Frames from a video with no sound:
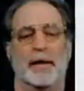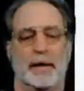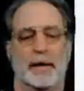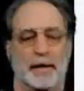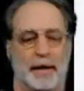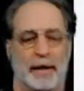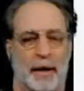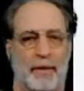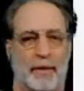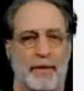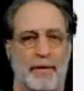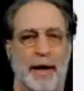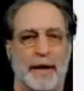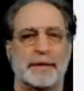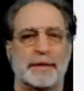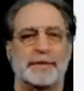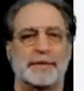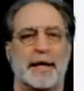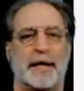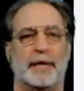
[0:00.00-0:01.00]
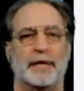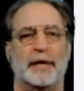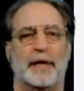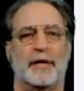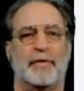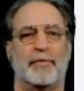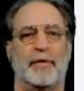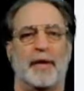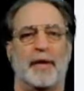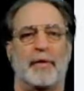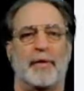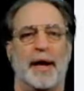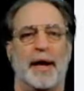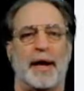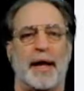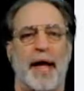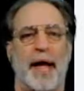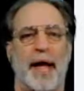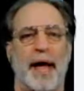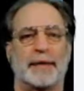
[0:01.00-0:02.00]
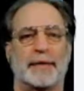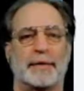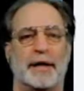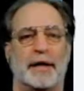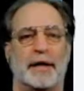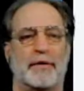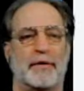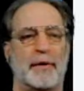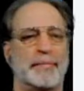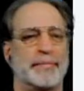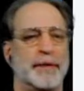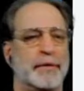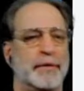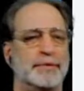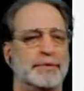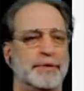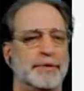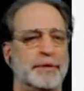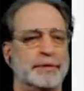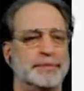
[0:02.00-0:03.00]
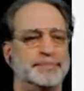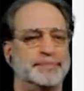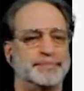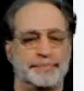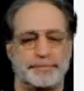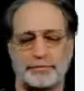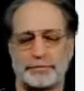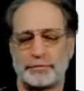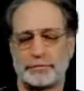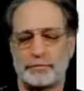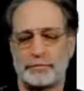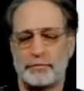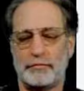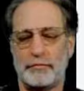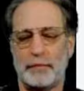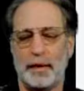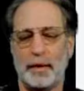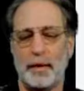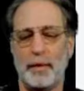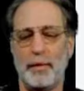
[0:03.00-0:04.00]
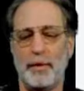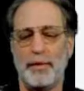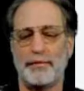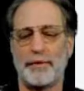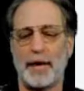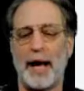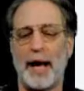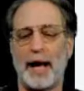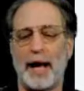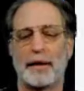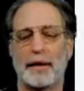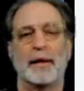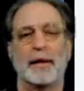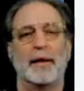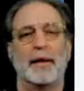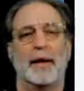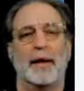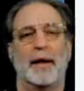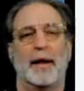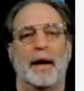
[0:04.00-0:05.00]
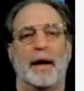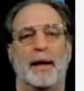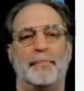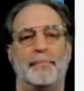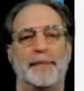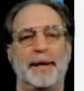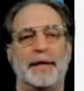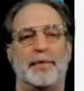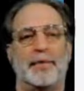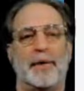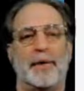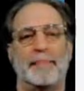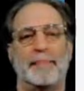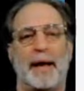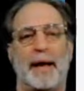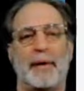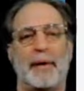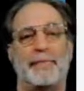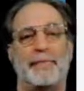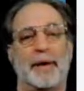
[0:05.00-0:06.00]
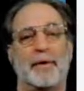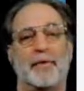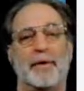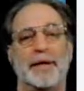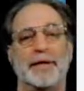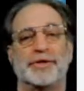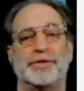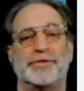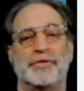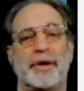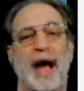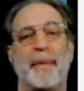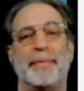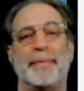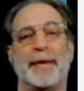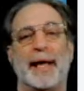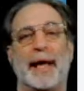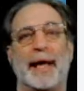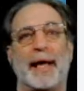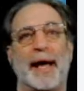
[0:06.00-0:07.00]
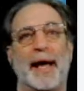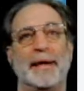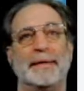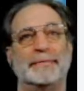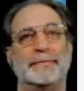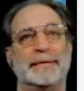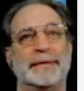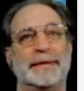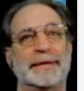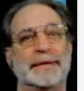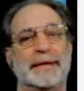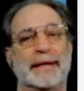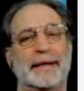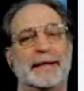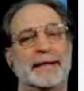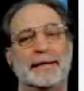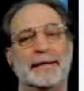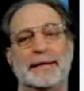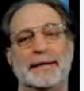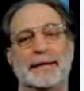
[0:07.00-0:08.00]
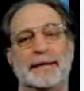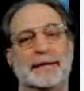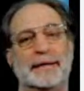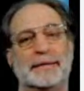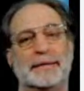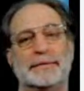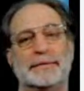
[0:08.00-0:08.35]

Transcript: All right, let's take a look real quick at crypto too. We've got Bitcoin. By the way, Bitcoin is dropping again, and I don't know.